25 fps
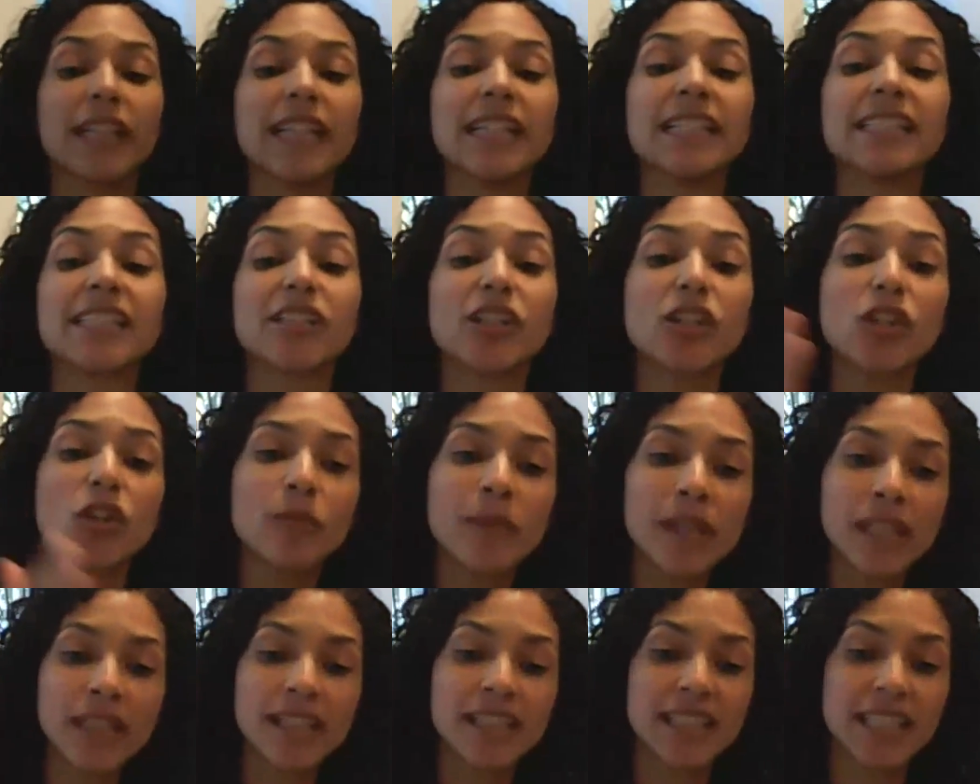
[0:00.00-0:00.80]
is
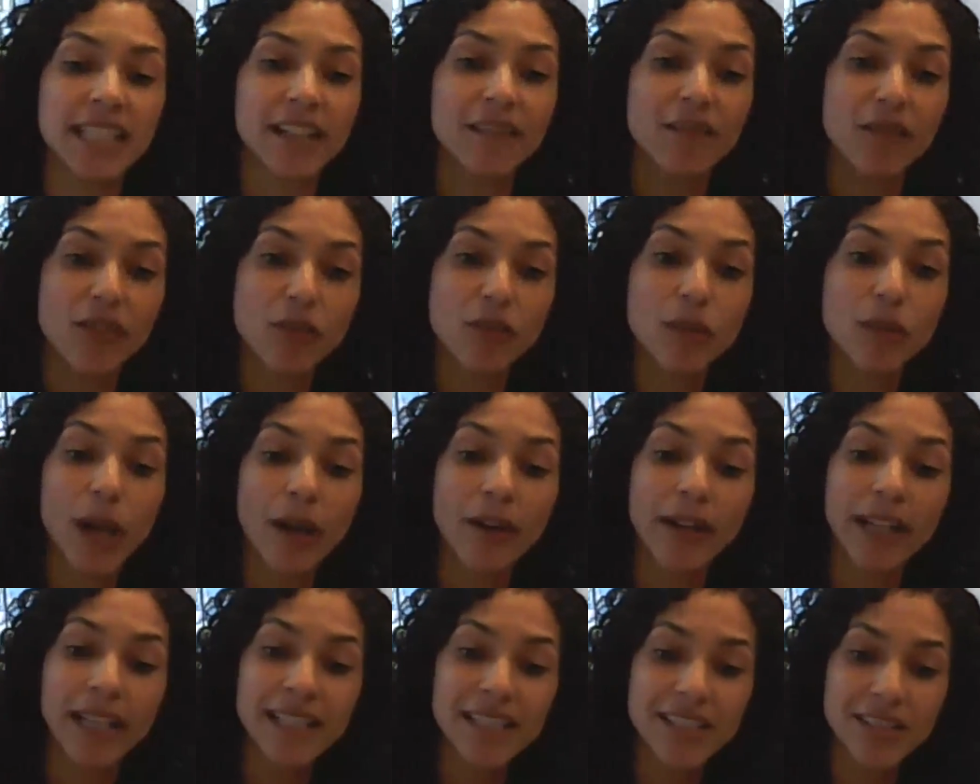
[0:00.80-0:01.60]
cumulative
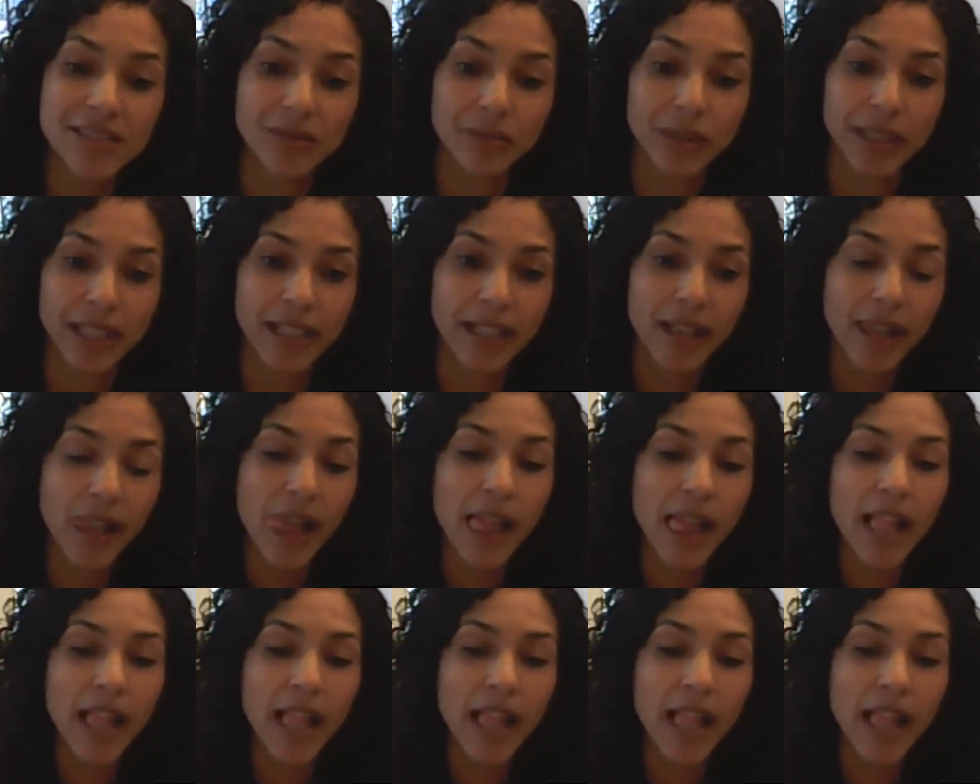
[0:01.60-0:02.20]
throughout history.